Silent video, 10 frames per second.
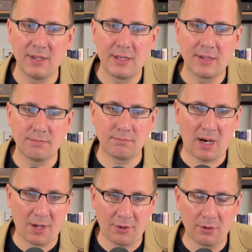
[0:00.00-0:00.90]

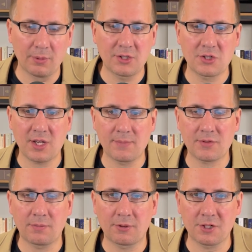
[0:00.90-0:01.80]
model, which stems
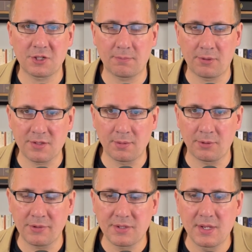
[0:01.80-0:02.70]
from Christian
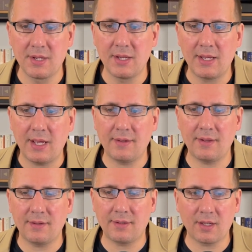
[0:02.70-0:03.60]
principles. And
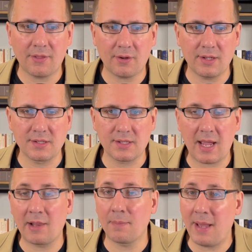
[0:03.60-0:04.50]
then the other is the
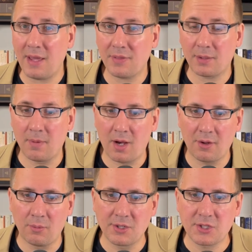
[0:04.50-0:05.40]
allopathic
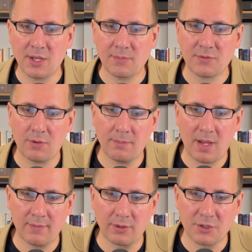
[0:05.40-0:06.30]
model, which stems from
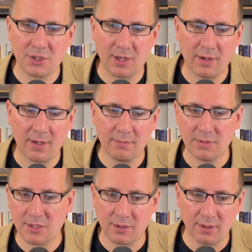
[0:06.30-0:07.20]
evolutionary
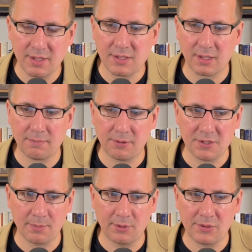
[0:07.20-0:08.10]
materialistic
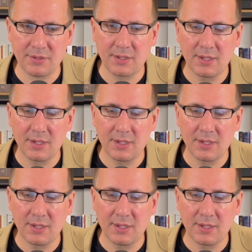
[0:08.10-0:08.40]
principles.